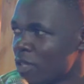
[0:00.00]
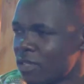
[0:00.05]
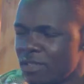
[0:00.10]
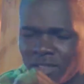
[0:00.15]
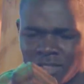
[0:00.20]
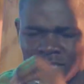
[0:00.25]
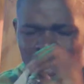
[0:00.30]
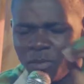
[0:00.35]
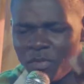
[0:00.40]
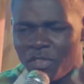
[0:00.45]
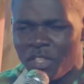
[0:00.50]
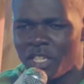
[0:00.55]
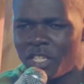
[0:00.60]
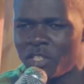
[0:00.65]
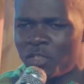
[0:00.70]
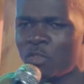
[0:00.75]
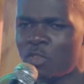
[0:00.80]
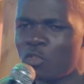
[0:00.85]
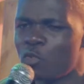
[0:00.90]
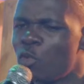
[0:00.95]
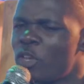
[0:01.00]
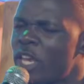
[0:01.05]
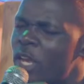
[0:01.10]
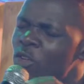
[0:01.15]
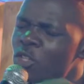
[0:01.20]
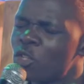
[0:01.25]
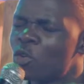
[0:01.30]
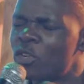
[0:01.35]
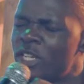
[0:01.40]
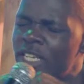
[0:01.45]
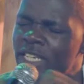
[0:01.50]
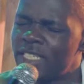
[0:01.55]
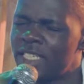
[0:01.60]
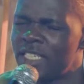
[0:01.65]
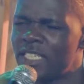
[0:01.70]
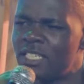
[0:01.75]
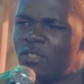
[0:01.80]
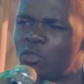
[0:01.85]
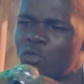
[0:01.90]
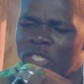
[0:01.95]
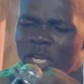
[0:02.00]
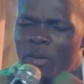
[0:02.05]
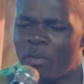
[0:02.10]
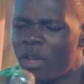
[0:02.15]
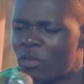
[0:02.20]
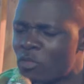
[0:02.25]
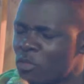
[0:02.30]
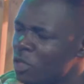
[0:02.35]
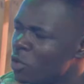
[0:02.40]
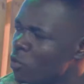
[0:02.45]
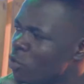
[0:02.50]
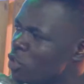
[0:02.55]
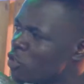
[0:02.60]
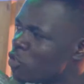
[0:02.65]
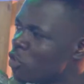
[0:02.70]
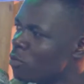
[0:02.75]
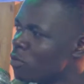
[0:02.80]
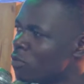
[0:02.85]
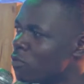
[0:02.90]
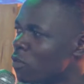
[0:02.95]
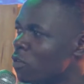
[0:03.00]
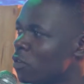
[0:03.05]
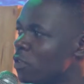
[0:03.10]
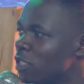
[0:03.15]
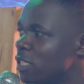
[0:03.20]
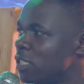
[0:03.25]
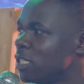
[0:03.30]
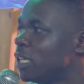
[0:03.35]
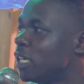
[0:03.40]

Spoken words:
Something is not, we are not connected somewhere to the wisdom of God